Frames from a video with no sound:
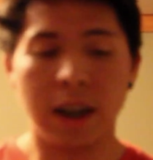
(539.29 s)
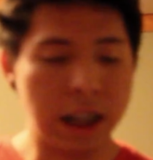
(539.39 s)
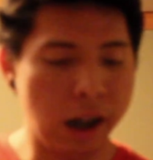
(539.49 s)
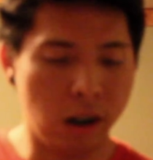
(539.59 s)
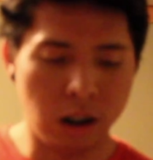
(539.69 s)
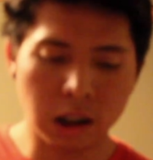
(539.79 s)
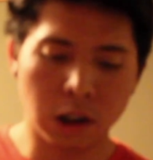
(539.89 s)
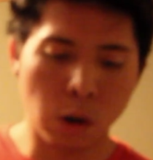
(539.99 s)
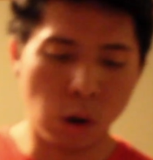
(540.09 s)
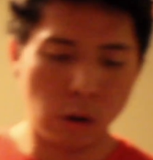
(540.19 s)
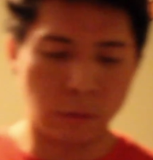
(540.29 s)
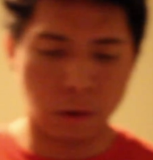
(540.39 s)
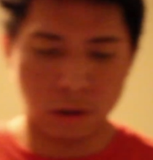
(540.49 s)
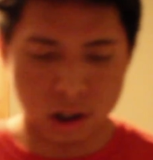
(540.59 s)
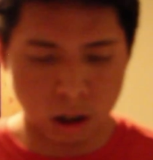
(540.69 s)
Now I'm going to go
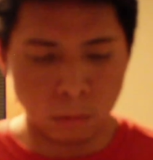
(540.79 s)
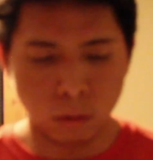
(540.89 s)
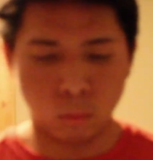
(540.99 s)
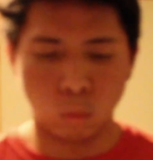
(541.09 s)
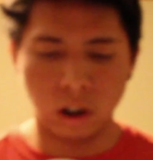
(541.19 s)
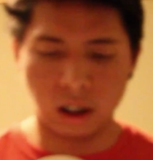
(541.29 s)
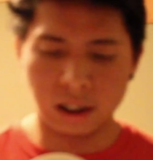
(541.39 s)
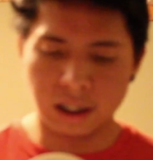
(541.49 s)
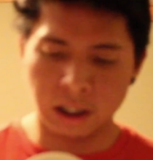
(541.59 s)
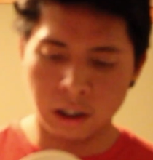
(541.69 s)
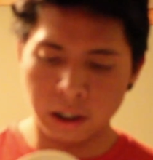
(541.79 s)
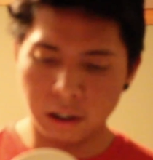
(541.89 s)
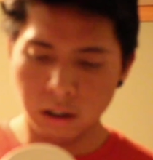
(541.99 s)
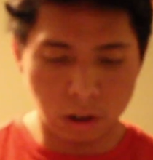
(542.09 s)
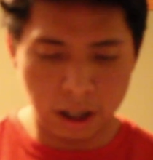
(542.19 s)
over some of what is in
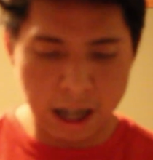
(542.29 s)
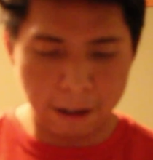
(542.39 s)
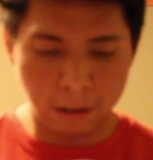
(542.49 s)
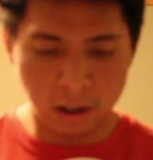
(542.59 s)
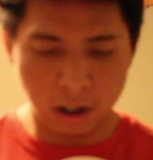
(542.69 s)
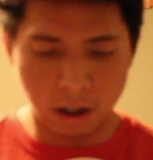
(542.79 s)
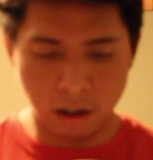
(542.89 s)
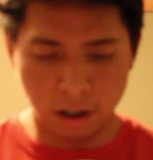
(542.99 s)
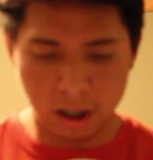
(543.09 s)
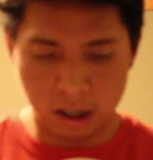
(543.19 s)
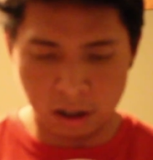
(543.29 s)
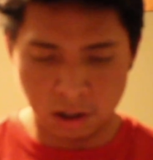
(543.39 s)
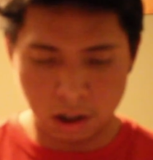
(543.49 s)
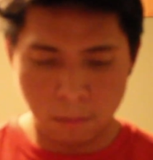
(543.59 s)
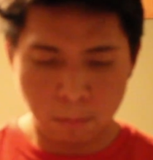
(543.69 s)
here. What they have in here
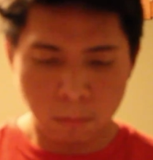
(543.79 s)
is